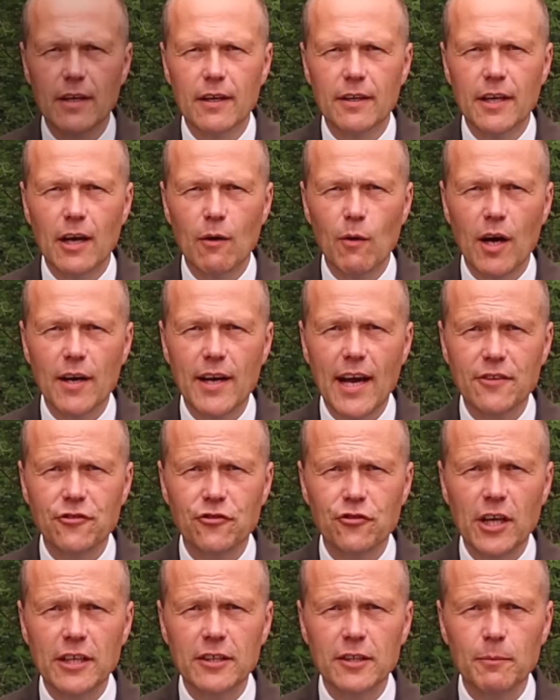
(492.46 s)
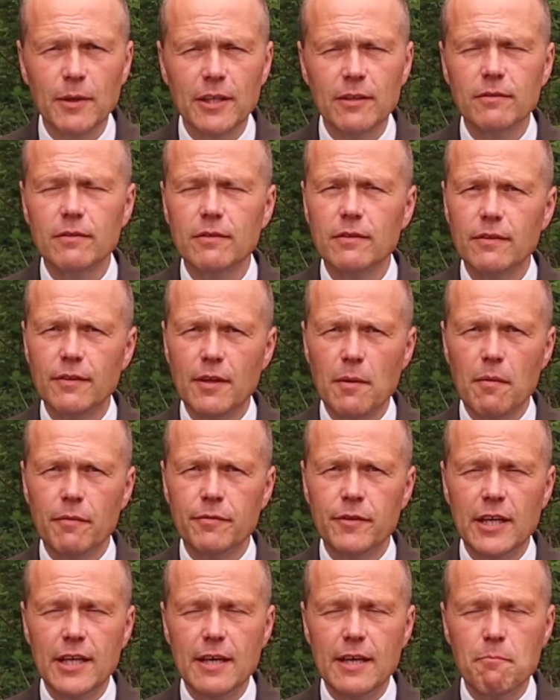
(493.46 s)
Now our next gentleman, the,
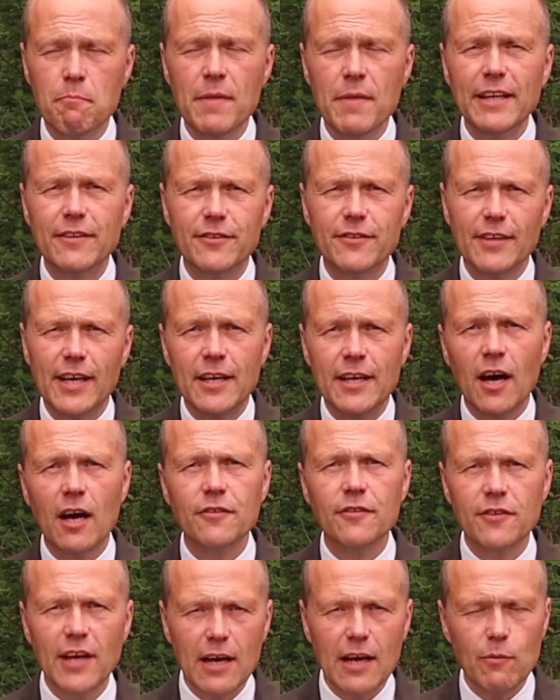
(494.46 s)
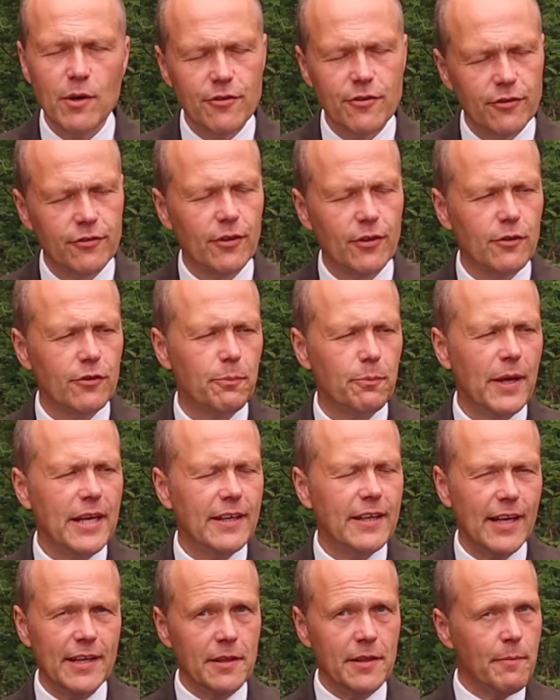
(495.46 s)
the meat in our sandwich, so to
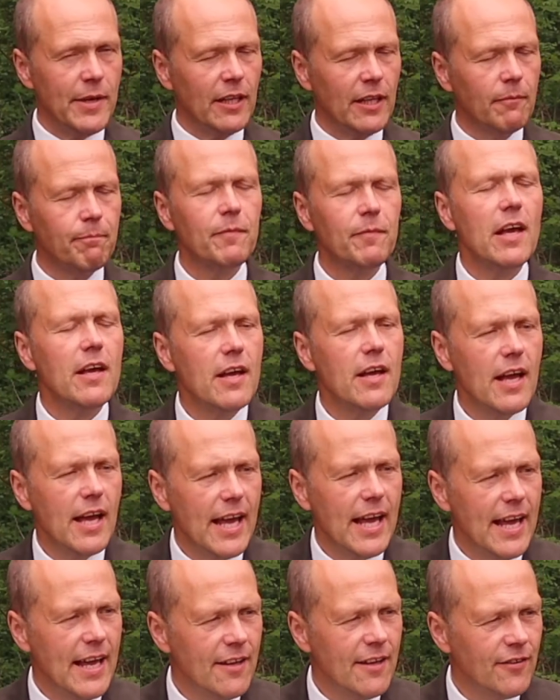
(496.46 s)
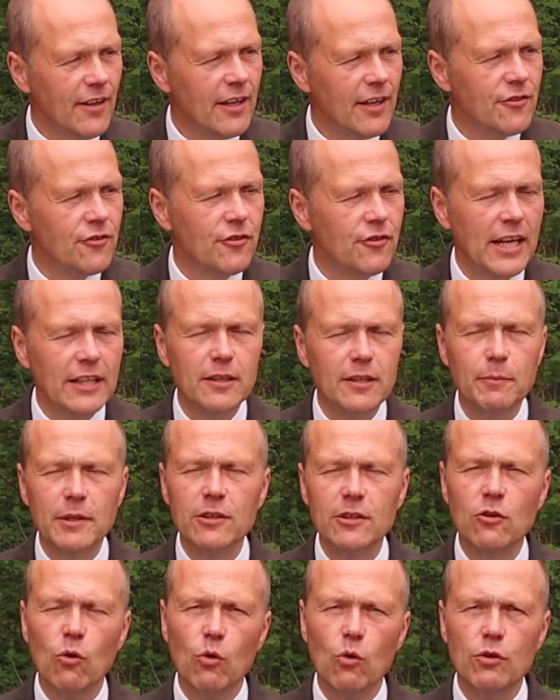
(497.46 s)
speak, in the middle, is a
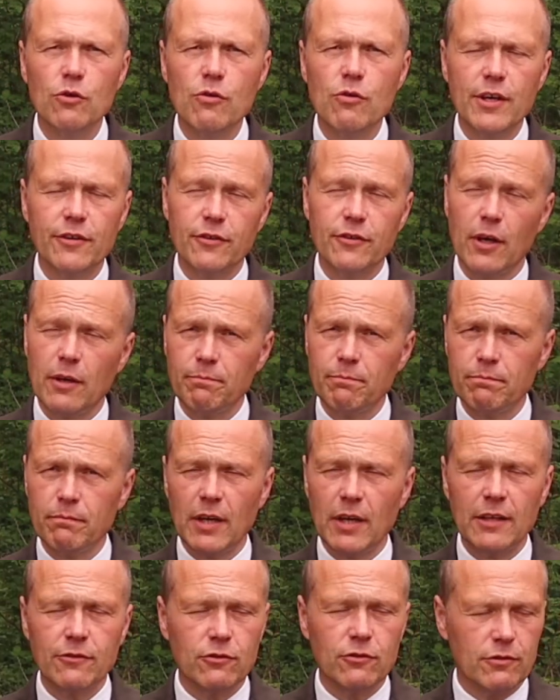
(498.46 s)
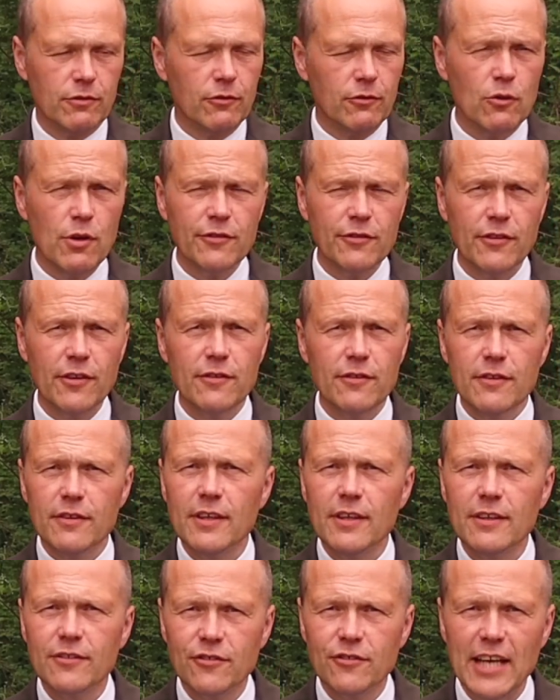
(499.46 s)
gentleman called Chris. Now, I, I, Chris doesn't
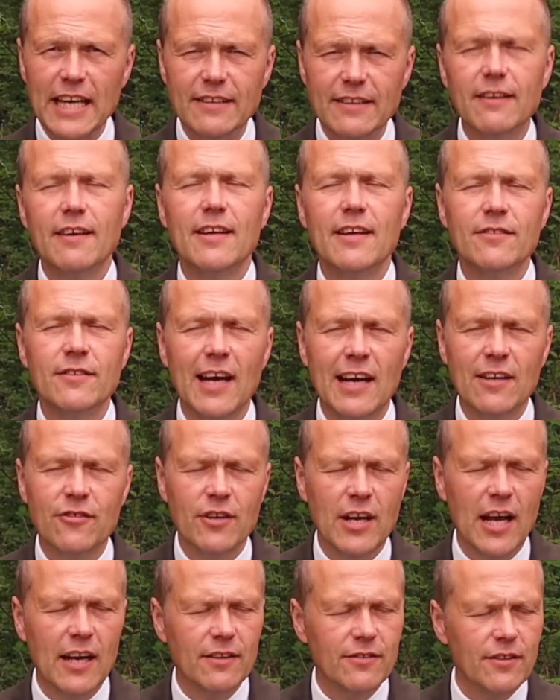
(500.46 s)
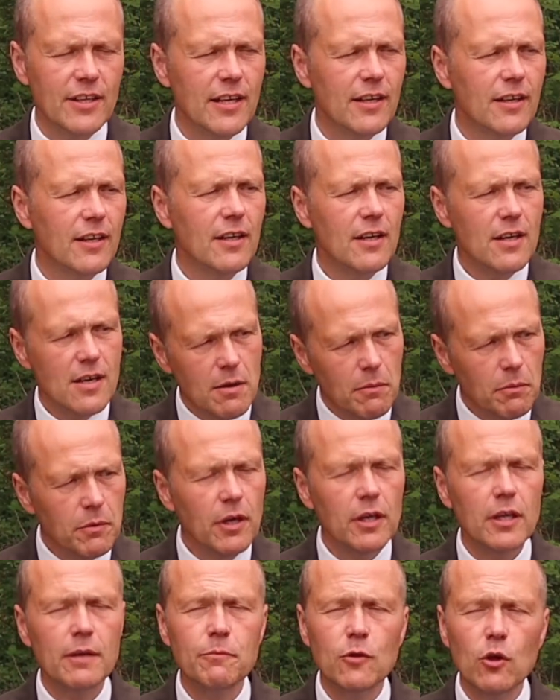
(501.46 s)
state his nationality,
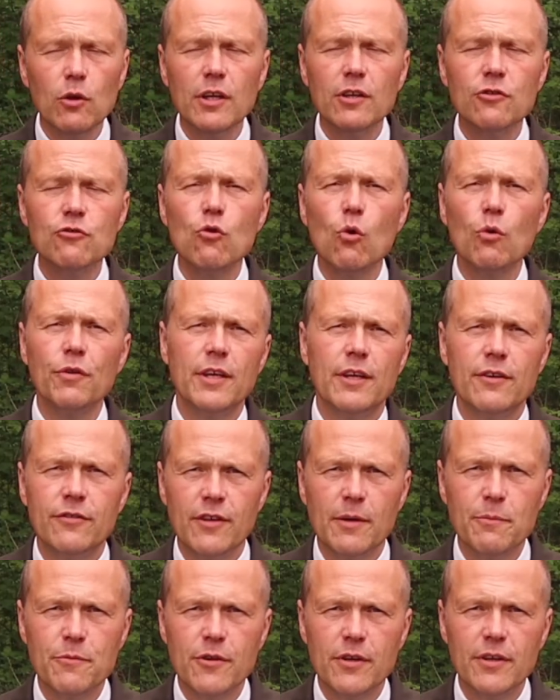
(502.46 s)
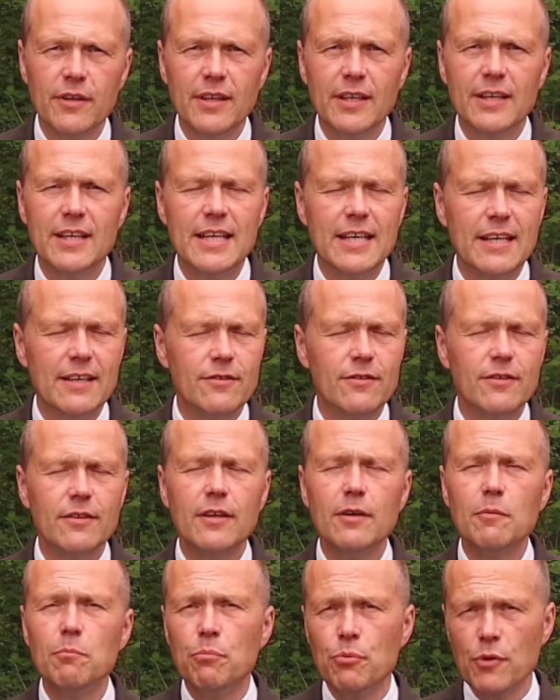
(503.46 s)
but I'm going to draw the assumption that he is
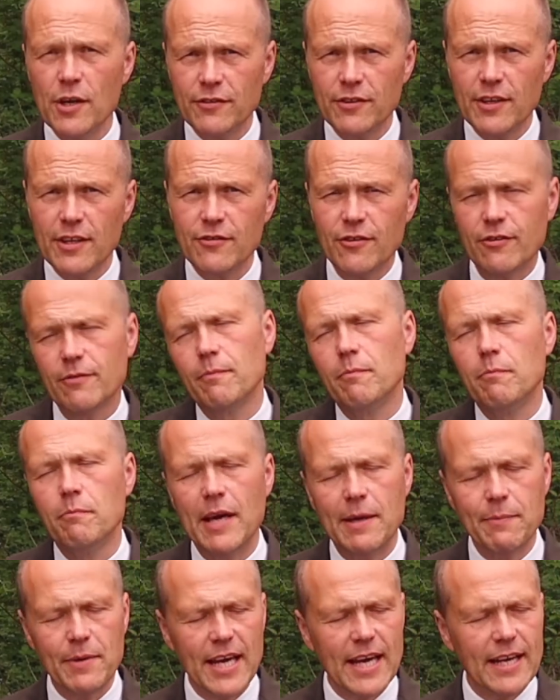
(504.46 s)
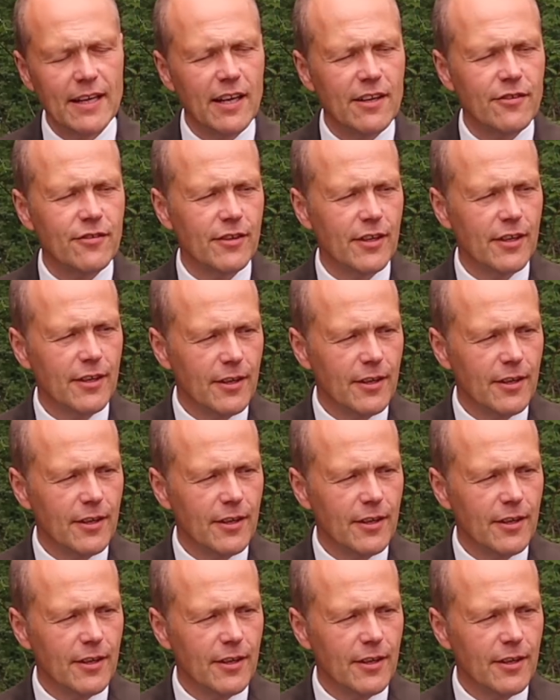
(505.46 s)
British, maybe English,